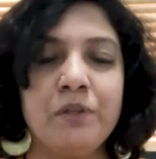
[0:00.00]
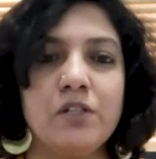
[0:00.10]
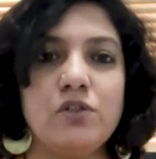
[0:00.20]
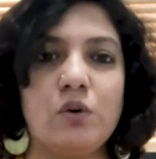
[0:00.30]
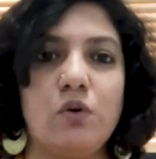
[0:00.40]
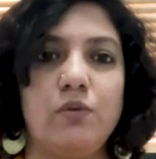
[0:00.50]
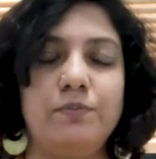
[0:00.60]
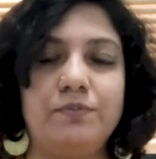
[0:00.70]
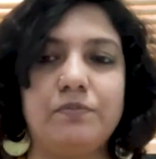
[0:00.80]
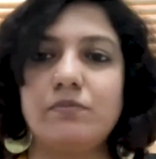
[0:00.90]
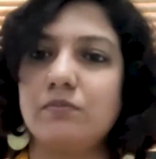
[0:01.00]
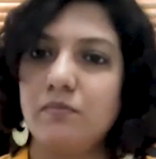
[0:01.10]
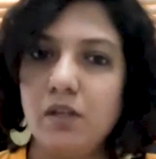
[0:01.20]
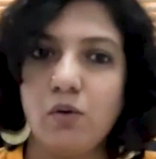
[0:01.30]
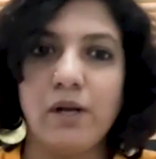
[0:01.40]
So
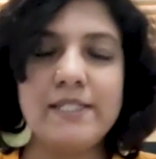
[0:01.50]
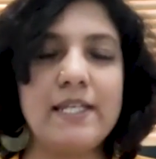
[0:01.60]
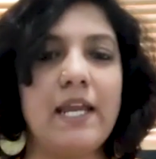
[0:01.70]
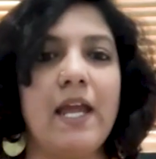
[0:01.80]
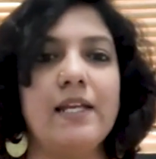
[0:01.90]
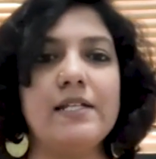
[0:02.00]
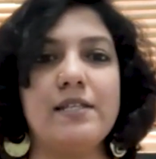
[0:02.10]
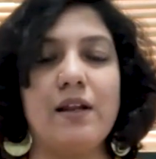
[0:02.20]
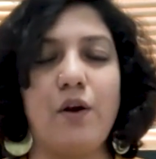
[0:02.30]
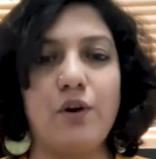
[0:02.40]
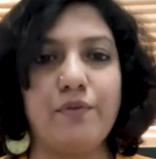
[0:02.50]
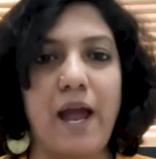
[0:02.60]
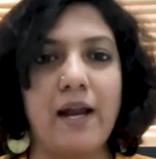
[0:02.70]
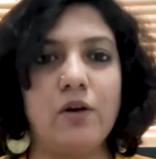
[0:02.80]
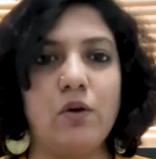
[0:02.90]
once again, it's a lot of
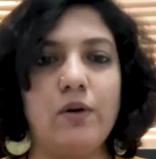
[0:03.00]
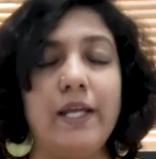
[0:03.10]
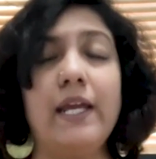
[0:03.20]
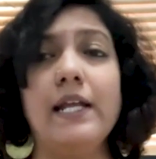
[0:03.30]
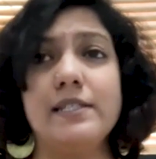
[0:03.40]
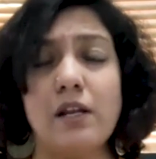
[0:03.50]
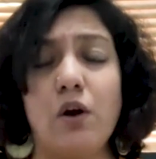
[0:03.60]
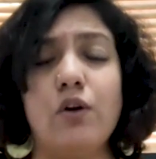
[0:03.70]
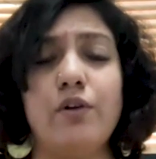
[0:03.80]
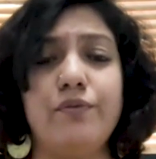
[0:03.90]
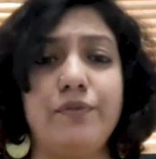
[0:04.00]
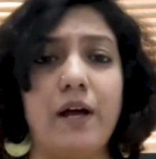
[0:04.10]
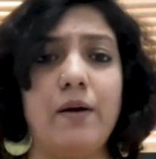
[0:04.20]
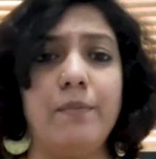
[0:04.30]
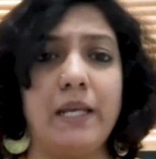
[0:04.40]
hand-holding. It's a lot of
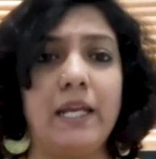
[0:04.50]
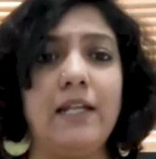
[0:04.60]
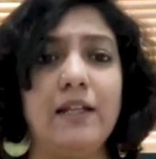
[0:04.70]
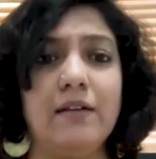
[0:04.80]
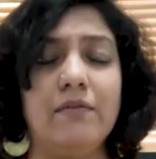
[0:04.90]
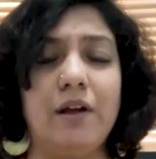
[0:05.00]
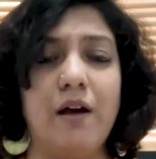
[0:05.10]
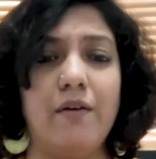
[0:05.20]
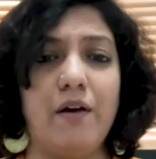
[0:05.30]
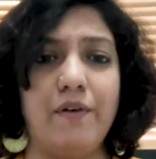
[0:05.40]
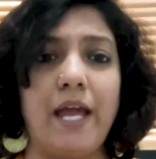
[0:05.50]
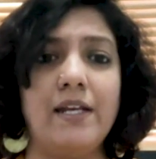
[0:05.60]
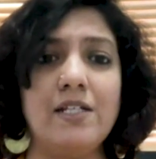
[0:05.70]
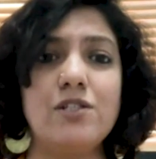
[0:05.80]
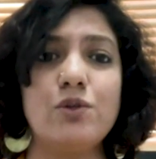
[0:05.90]
bringing
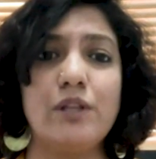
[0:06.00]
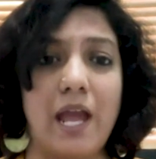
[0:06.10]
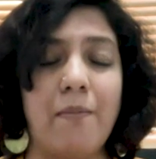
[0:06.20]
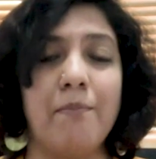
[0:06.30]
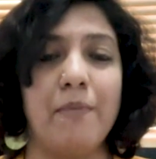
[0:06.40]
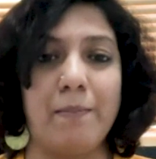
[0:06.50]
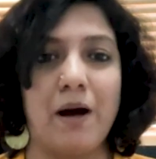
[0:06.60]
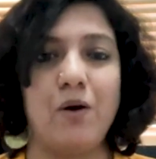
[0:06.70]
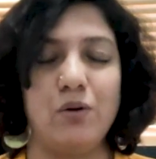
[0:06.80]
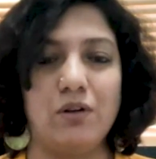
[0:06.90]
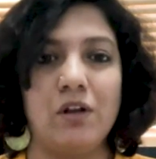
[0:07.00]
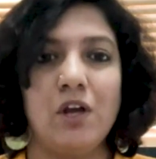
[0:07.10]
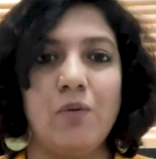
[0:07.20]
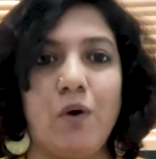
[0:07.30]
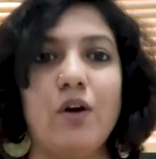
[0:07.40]
awareness to them about
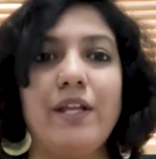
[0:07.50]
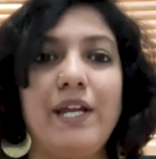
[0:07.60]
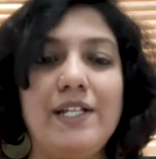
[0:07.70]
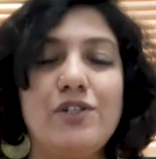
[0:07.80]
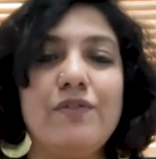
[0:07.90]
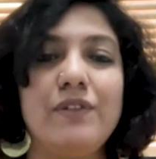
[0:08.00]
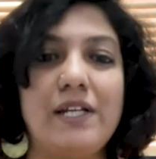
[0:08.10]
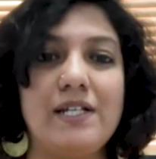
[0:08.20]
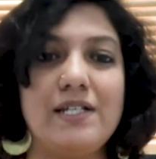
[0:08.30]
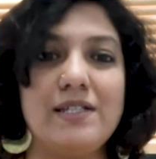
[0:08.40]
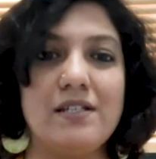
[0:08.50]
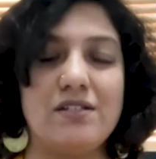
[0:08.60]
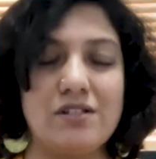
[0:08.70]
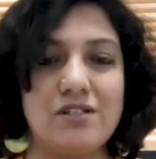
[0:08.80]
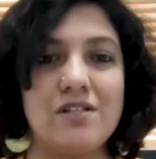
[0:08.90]
what each of these
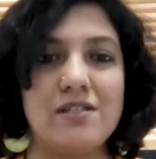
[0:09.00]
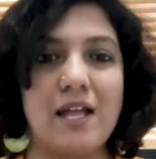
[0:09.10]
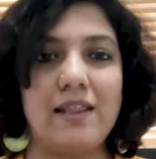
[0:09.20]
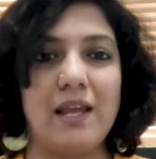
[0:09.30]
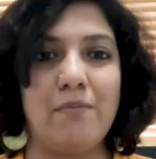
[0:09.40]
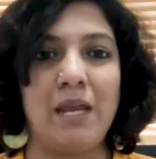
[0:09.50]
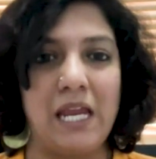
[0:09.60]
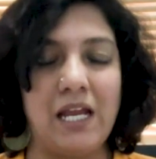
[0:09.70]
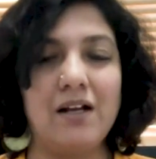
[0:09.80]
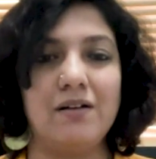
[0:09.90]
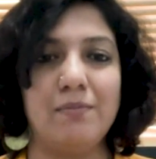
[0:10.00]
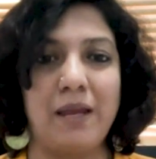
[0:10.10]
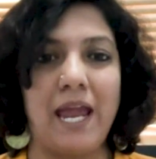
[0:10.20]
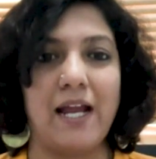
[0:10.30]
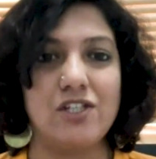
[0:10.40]
decisions that they make
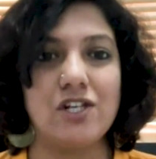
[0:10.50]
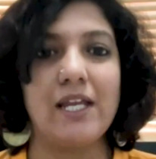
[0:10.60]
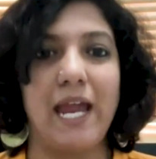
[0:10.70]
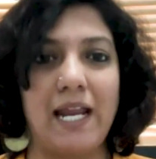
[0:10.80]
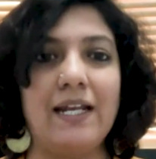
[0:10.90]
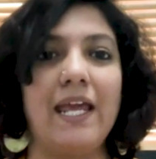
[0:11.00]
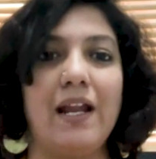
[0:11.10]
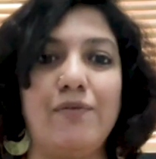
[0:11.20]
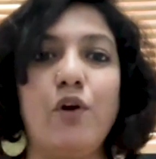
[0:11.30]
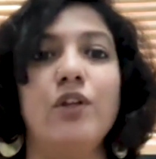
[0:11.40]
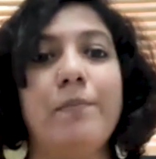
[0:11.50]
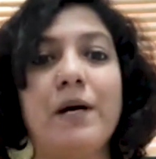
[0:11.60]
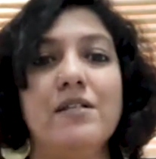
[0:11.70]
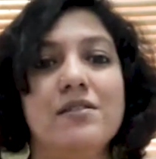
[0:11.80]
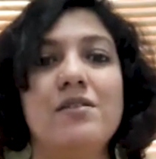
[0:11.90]
may actually entail for the
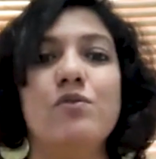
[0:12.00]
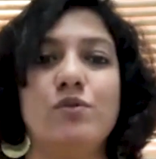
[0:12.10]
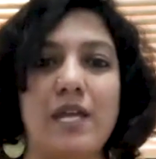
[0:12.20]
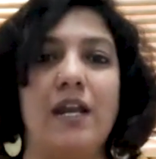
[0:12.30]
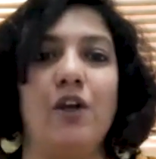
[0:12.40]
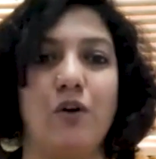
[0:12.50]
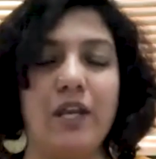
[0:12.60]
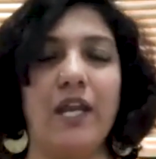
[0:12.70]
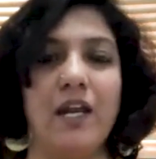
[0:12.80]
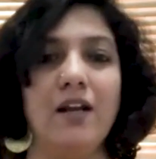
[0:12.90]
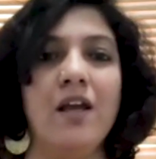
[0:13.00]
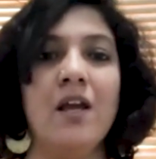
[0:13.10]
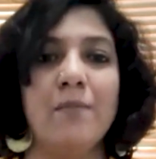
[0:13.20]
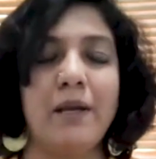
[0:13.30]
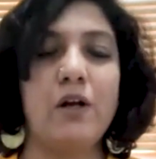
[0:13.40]
person who's enduring it.
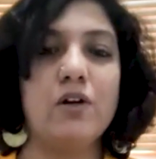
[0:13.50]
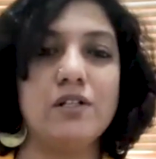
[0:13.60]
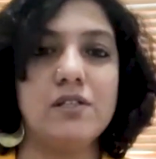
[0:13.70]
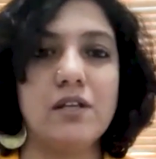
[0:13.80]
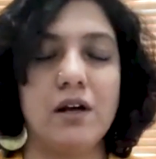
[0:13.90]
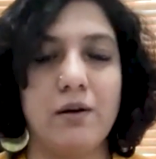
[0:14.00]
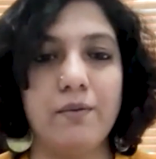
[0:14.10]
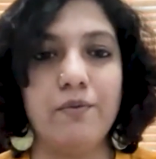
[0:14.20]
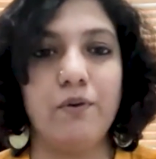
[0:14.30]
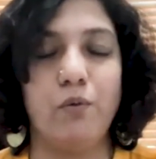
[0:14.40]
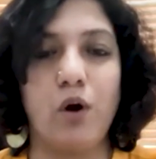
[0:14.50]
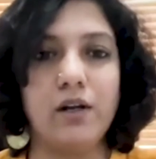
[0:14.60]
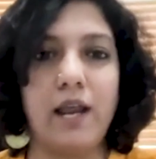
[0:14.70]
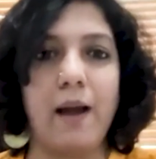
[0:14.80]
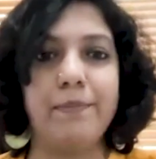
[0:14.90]
Because
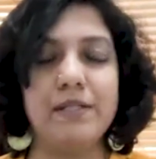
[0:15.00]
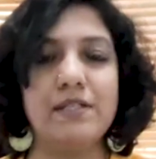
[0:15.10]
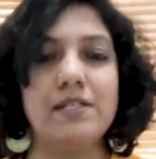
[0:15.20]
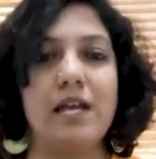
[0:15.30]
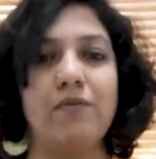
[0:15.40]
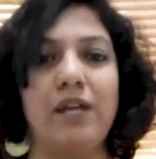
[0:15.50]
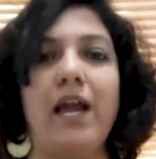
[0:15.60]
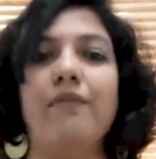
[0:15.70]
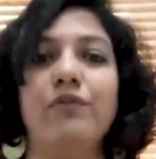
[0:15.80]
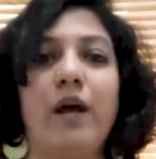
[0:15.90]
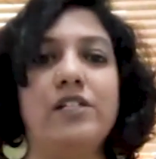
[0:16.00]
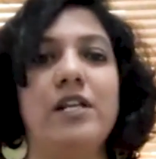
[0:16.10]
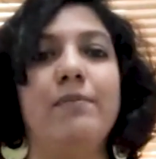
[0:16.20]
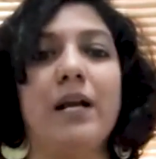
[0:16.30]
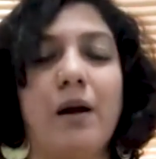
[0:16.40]
what happens is, then we have to
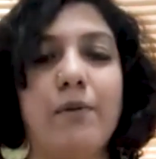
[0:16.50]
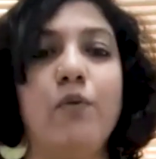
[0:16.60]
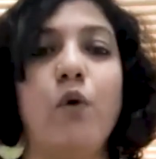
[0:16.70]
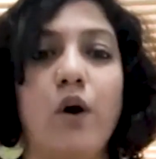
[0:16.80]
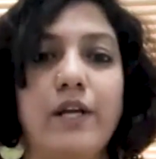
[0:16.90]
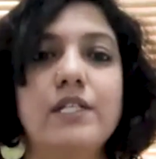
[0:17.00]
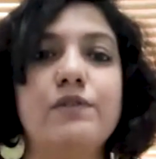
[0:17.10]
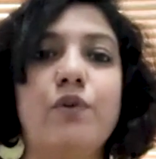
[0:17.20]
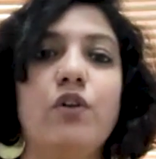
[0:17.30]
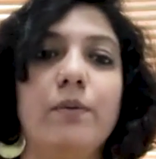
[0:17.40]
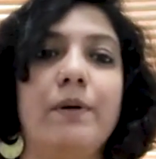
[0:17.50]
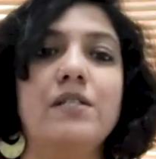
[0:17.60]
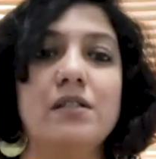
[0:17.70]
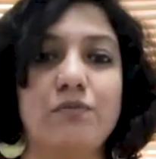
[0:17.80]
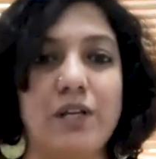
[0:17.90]
actually become a voice for the
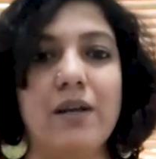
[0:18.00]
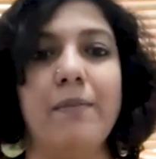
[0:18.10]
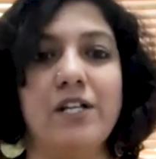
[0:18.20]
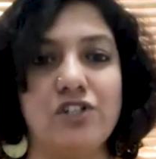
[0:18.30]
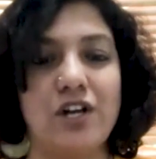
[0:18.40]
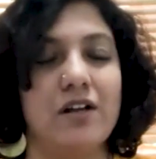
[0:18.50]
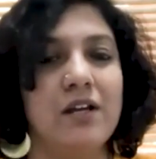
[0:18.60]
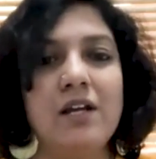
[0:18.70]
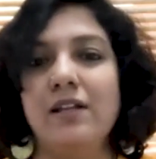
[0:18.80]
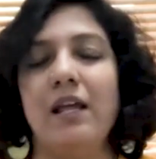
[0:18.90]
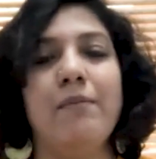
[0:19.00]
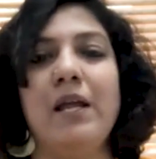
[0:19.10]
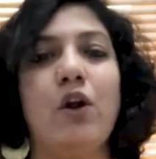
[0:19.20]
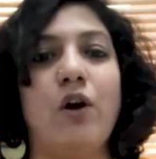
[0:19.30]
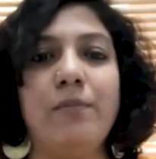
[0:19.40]
person with dementia. They
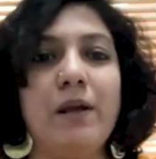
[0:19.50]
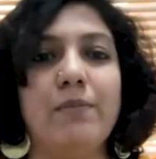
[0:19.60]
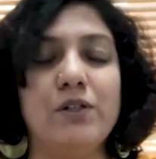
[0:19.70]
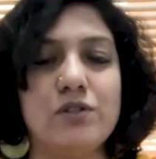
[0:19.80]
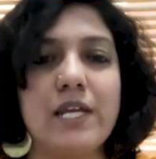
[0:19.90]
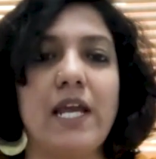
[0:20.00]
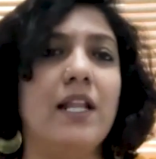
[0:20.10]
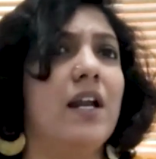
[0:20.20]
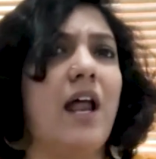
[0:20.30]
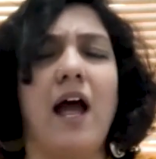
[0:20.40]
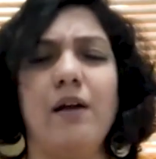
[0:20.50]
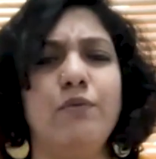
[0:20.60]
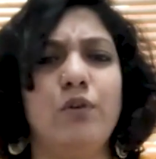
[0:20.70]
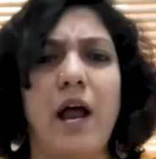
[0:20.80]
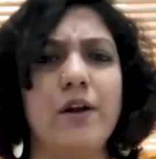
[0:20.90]
may not be able to say that I
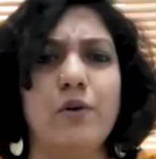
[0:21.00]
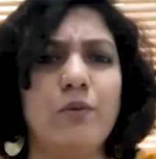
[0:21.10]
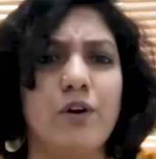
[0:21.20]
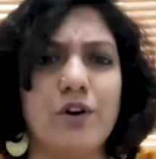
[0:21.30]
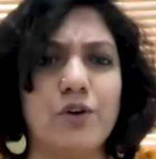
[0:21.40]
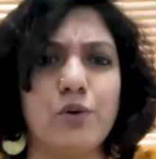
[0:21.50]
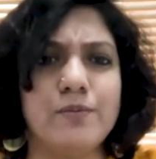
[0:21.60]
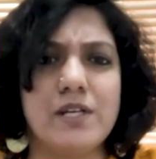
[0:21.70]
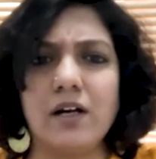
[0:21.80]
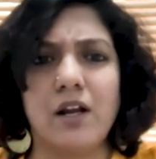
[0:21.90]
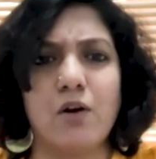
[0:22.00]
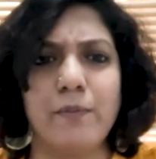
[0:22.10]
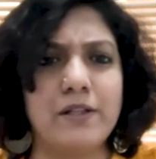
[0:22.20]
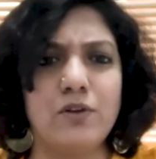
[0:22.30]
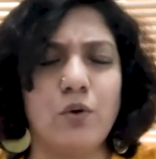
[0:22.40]
don't want a tube stuck down
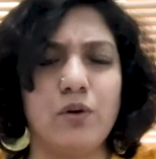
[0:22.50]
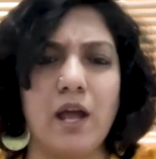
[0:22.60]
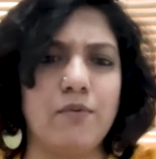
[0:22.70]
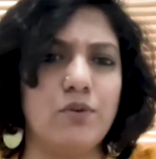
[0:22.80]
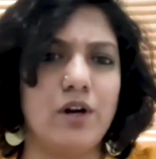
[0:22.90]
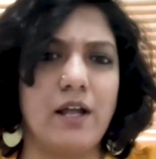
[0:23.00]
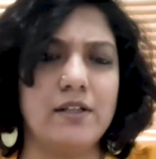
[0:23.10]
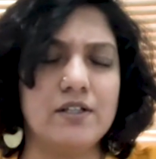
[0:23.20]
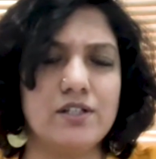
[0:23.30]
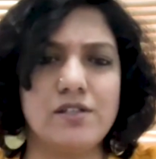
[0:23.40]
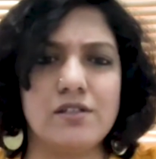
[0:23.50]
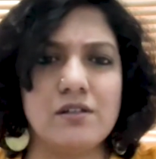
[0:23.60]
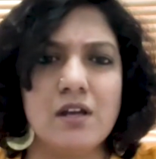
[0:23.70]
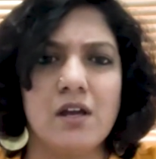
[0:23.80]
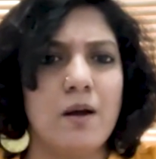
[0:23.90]
my throat. I would rather
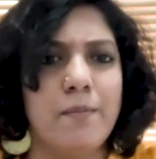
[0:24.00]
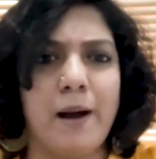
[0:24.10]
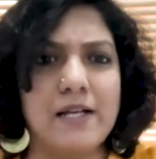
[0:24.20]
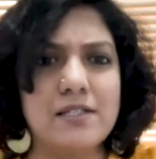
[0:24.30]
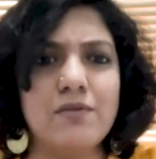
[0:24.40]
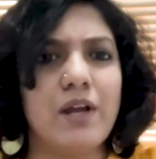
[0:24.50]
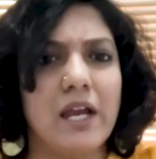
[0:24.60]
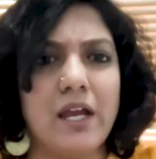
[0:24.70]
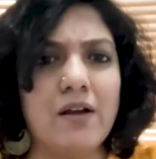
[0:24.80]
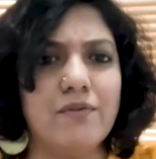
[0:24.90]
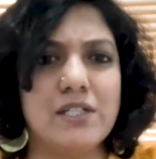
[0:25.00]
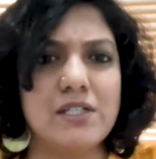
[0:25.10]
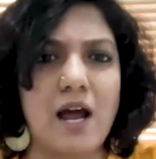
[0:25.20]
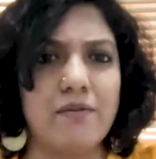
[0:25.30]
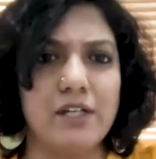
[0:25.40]
just pass away with
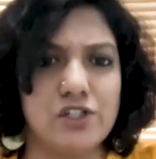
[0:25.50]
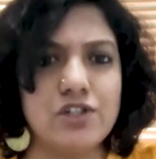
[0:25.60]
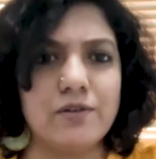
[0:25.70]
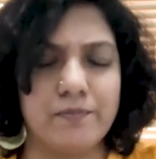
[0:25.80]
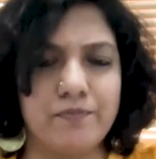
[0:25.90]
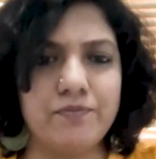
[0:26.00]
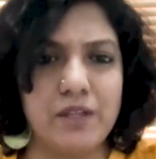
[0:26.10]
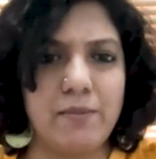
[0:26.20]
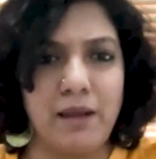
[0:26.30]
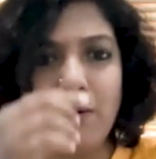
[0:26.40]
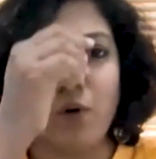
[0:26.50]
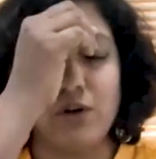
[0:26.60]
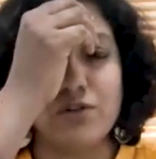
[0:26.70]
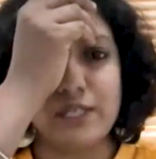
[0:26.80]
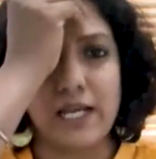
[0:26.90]
starvation. They may
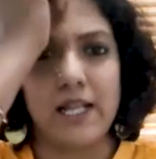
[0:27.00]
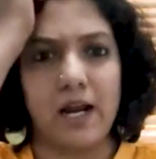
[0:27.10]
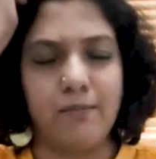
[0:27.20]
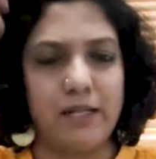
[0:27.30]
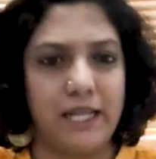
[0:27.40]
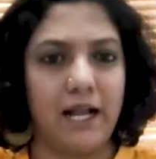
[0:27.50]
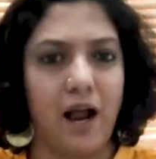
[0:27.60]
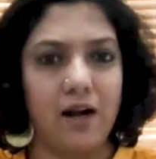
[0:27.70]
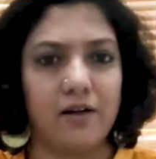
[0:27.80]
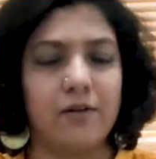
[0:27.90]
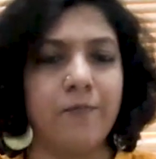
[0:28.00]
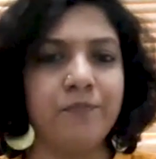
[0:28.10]
want to say that, but they can't.